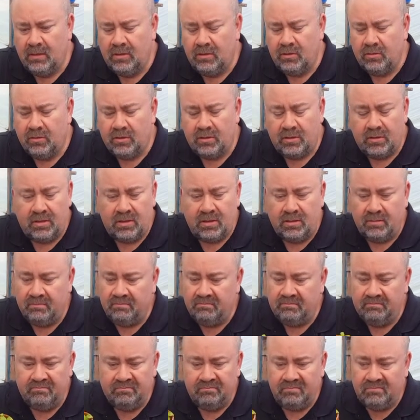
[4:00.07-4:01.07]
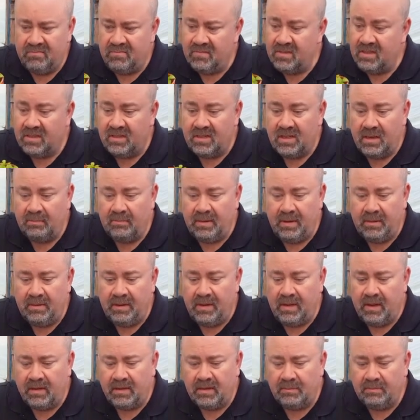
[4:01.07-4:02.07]
just simply
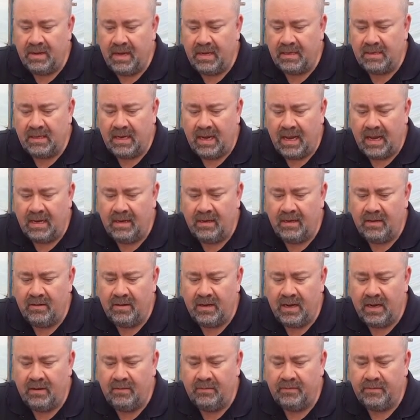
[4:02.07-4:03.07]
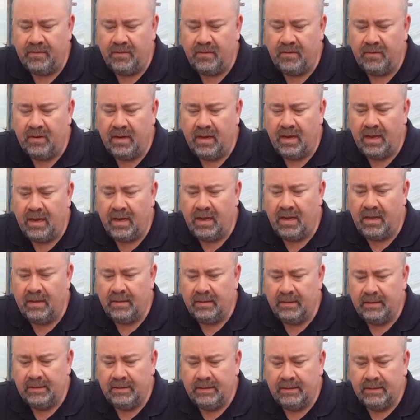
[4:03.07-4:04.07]
because it makes it handier then for
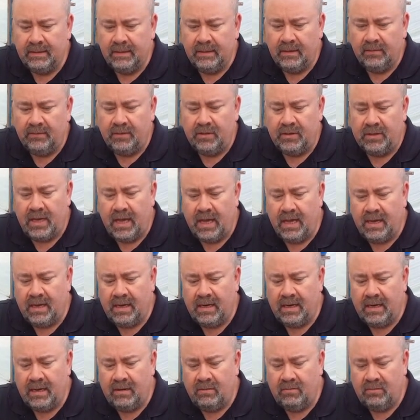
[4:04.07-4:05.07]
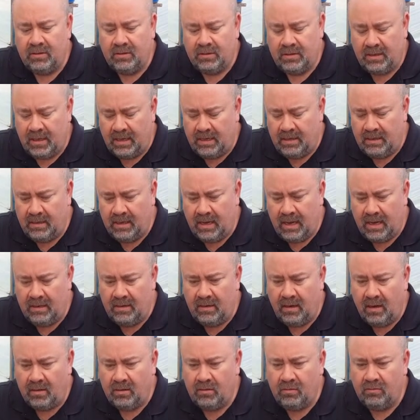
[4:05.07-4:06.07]
taking it out
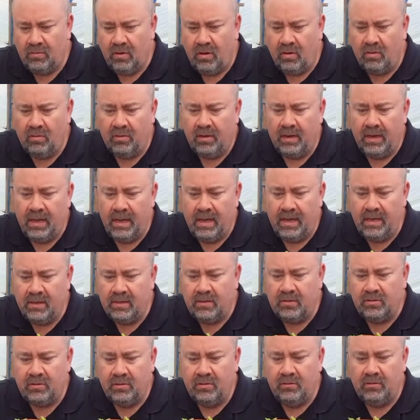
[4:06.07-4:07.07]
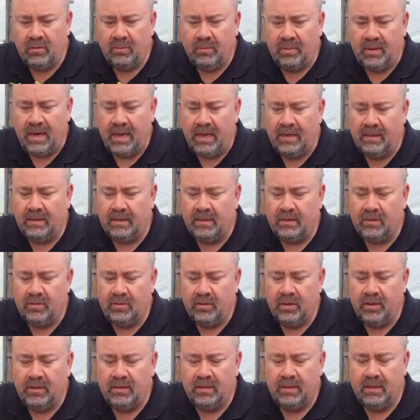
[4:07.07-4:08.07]
and not growing in through the plant and
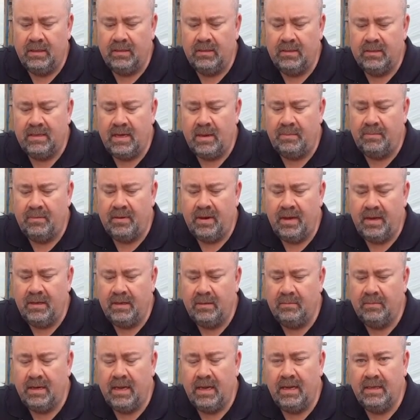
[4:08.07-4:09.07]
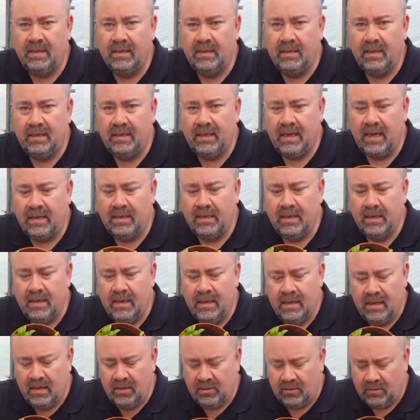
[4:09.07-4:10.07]
trying to separate them and anything like that.
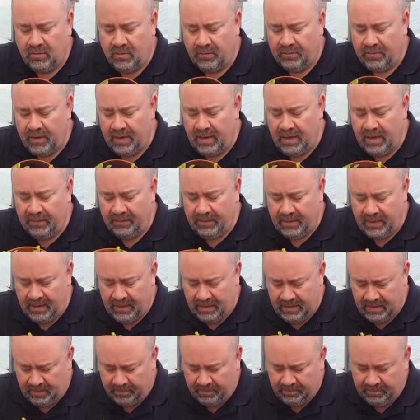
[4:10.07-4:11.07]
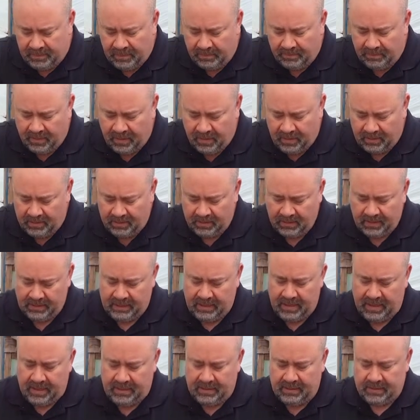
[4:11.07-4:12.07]
So if I leave it in the pot like
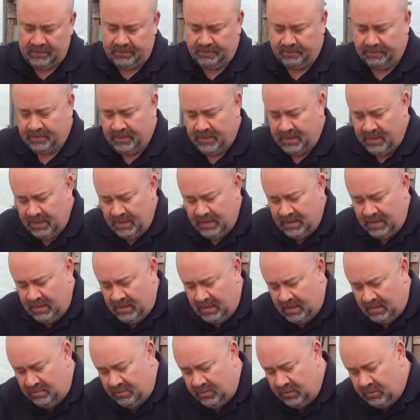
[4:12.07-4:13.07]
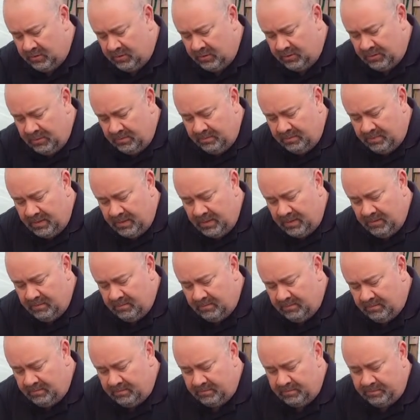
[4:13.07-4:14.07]
that, and we just simply
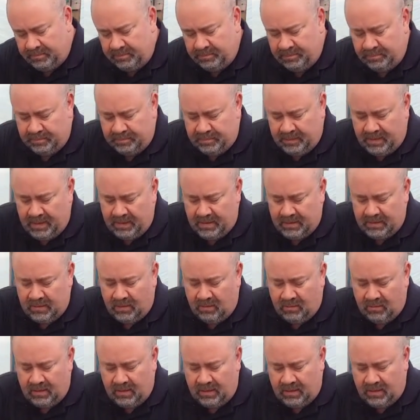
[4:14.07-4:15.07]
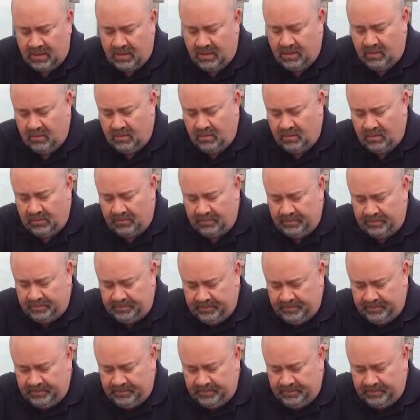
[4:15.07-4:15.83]
dig its own little hole,